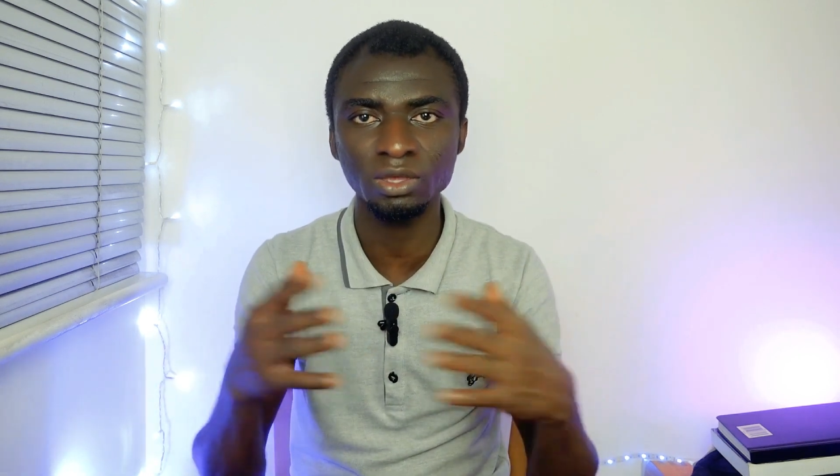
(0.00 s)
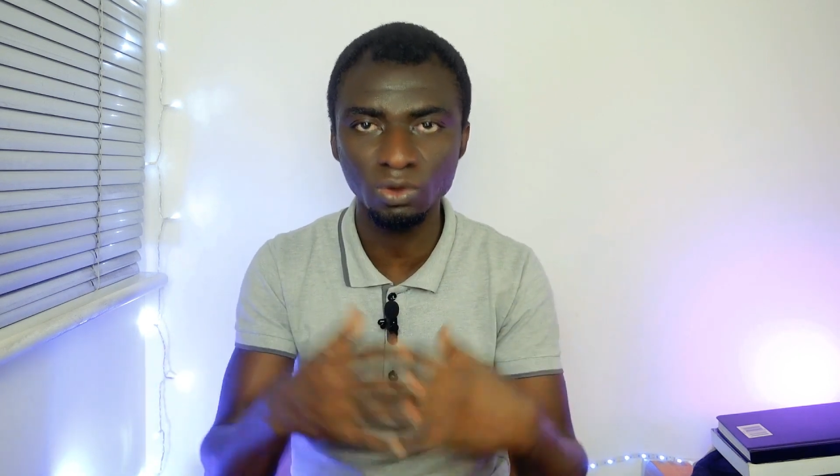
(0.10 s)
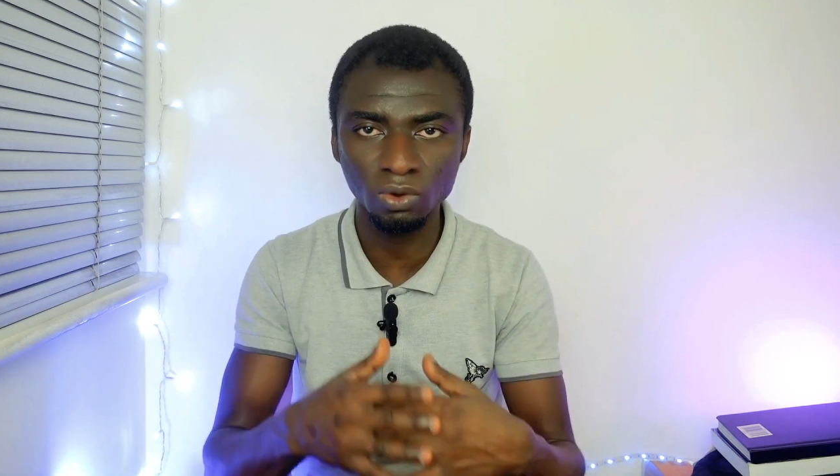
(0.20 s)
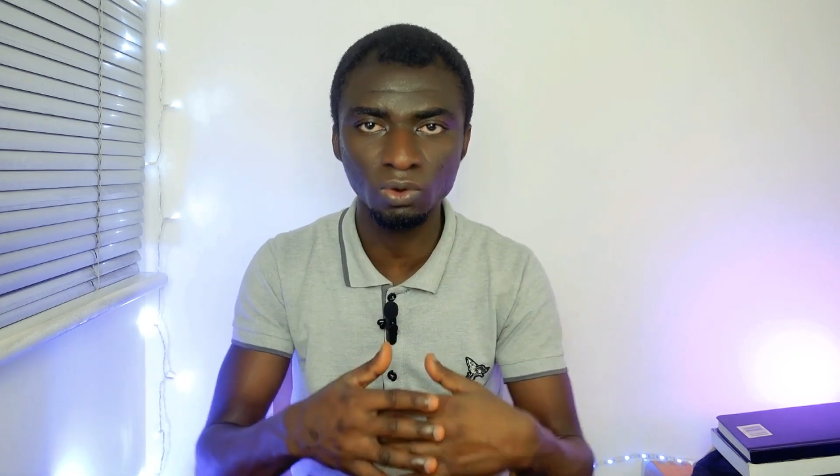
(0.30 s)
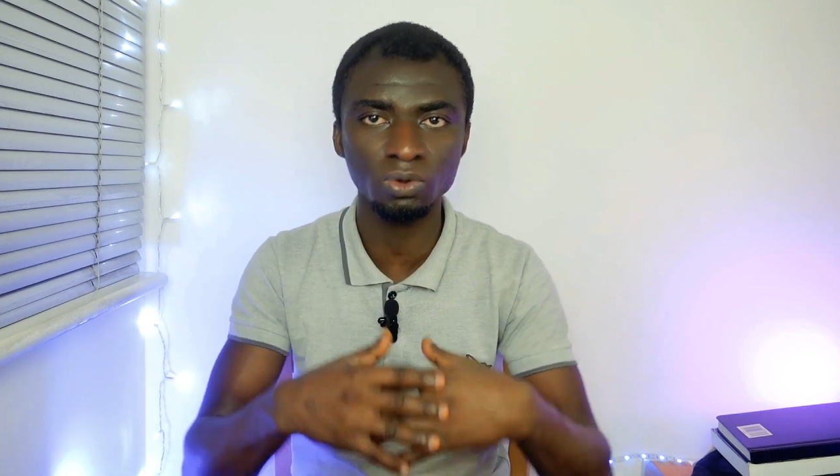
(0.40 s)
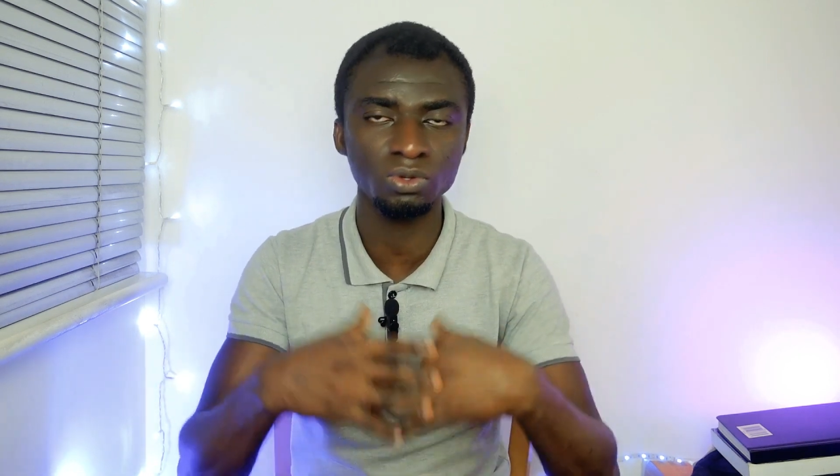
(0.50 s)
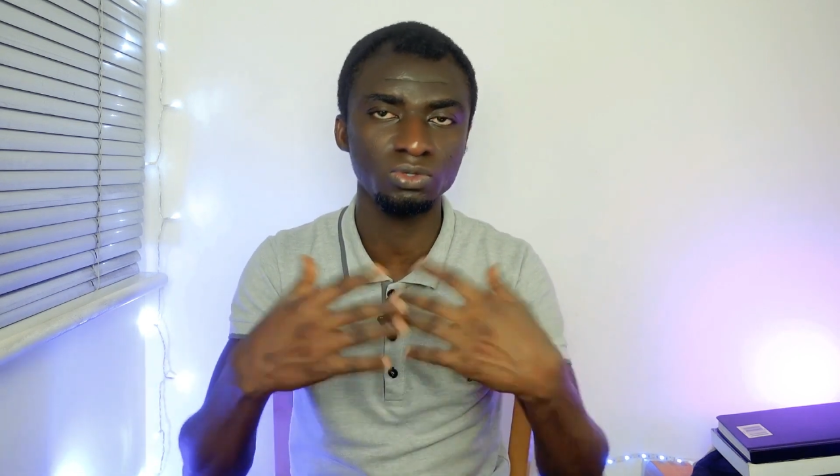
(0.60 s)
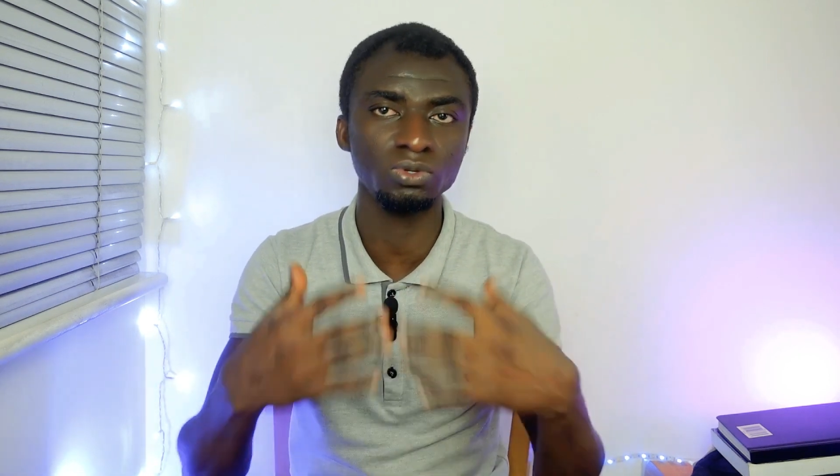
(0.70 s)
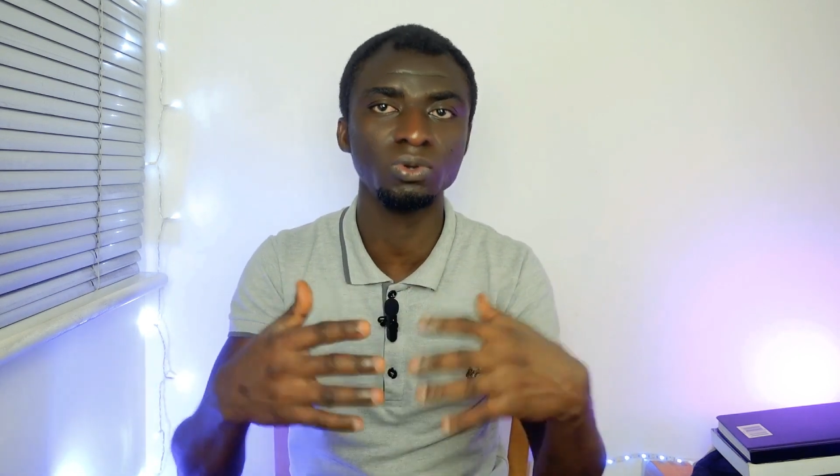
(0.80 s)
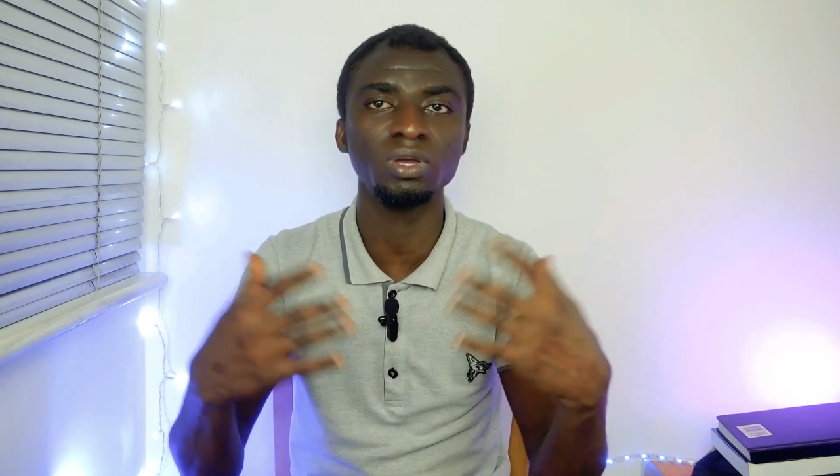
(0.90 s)
or
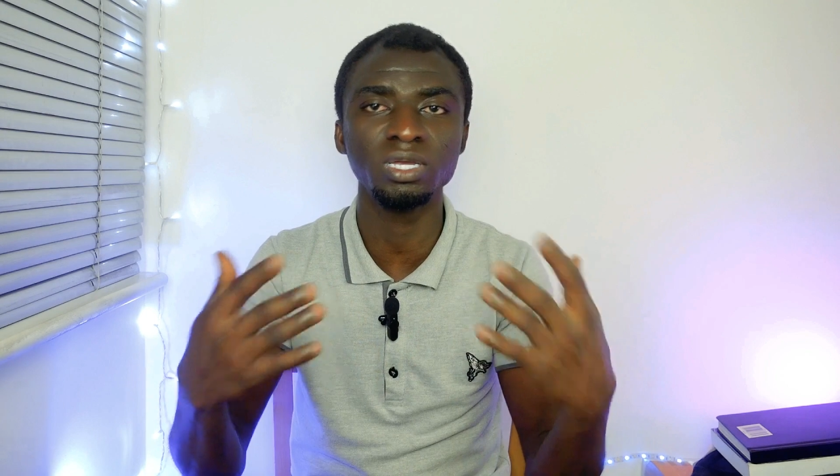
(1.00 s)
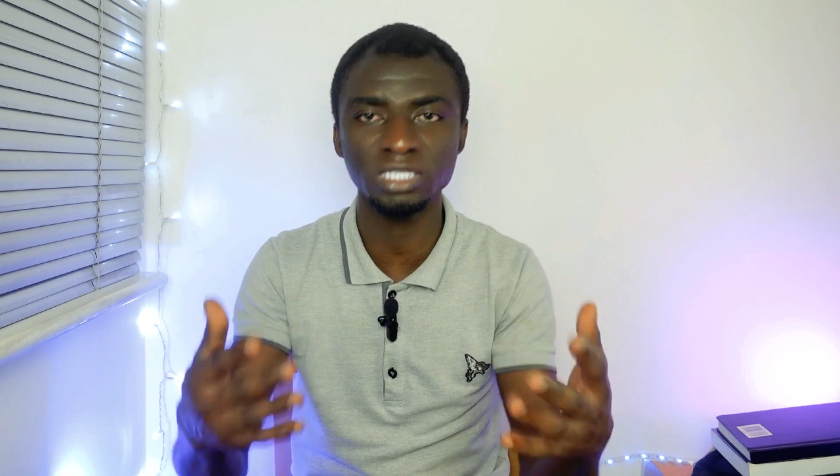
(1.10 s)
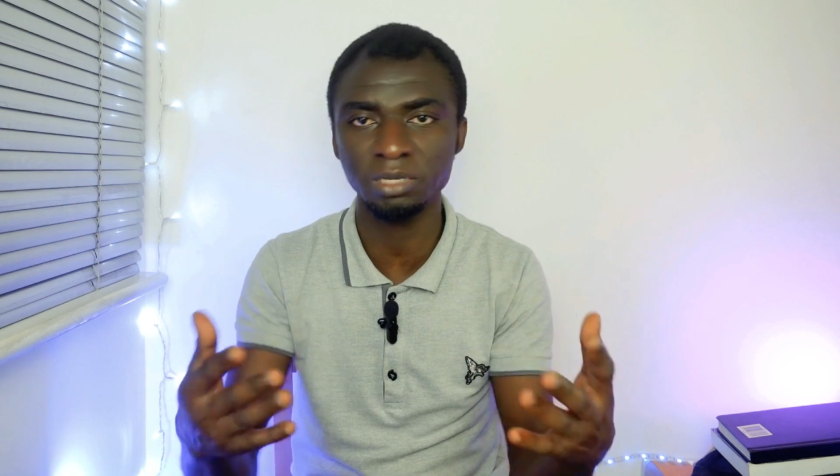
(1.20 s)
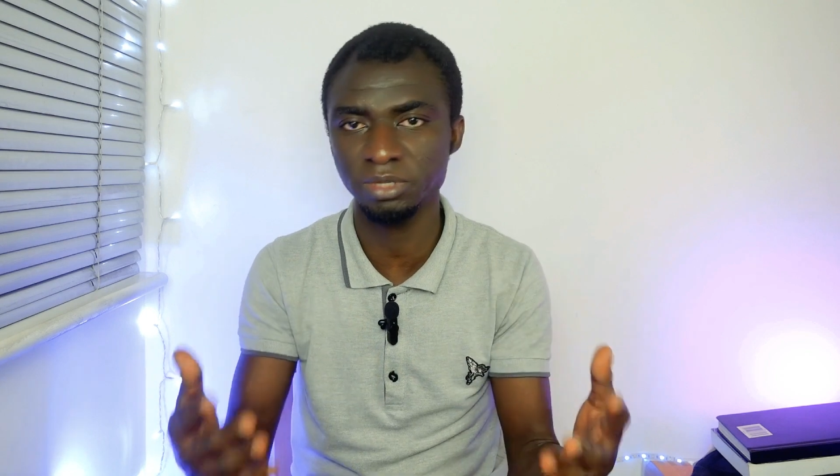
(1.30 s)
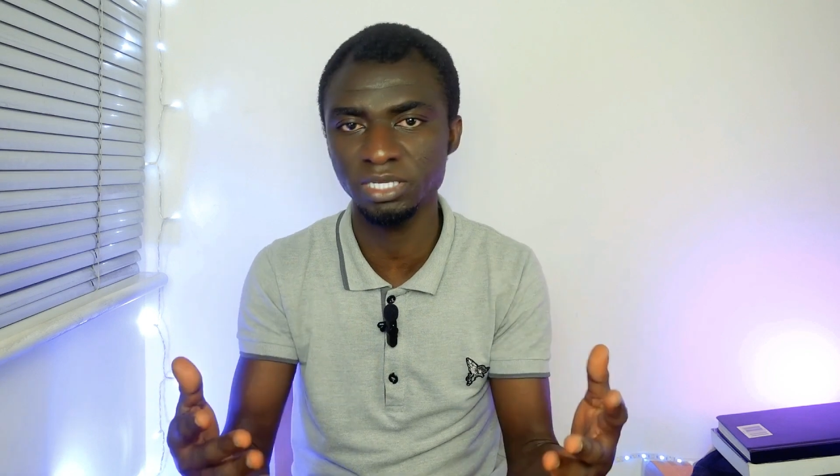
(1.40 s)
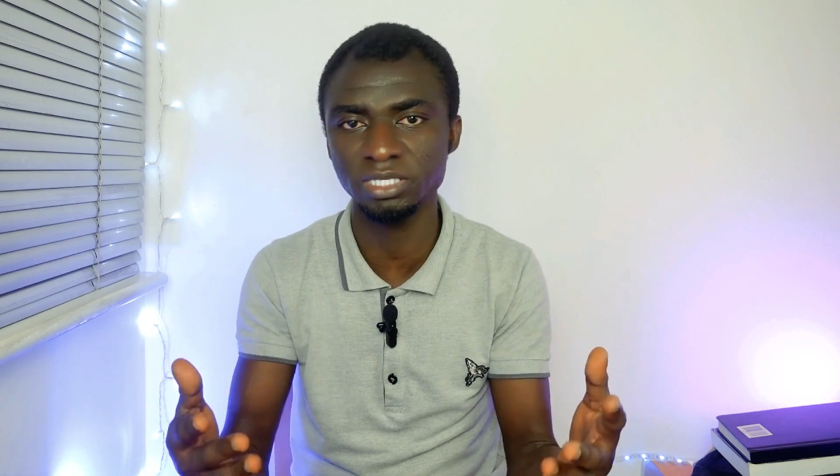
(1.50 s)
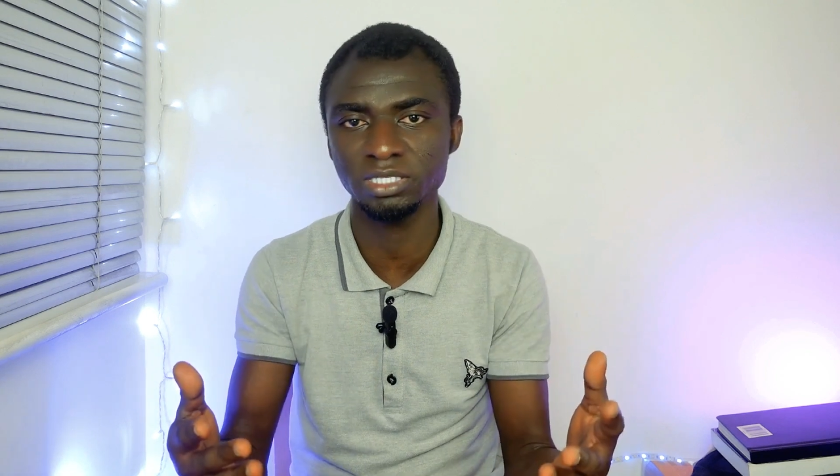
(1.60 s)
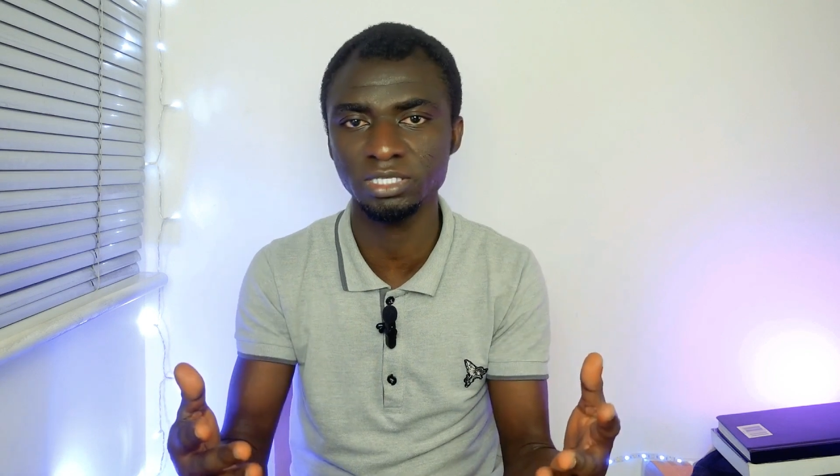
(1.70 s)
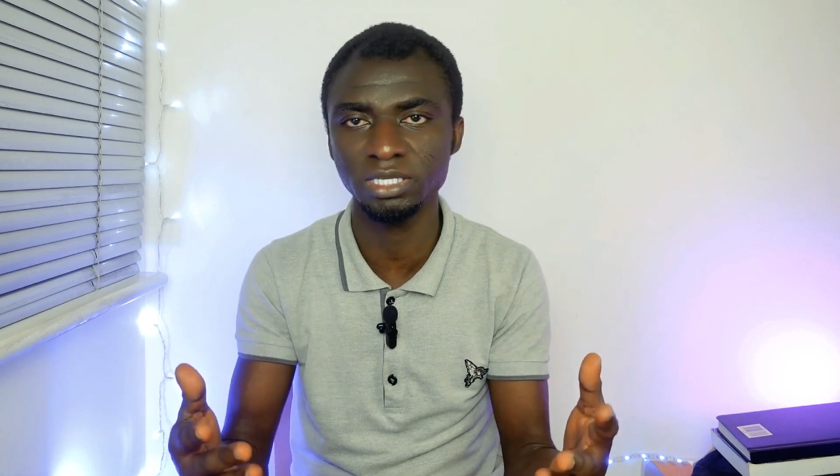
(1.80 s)
your examination.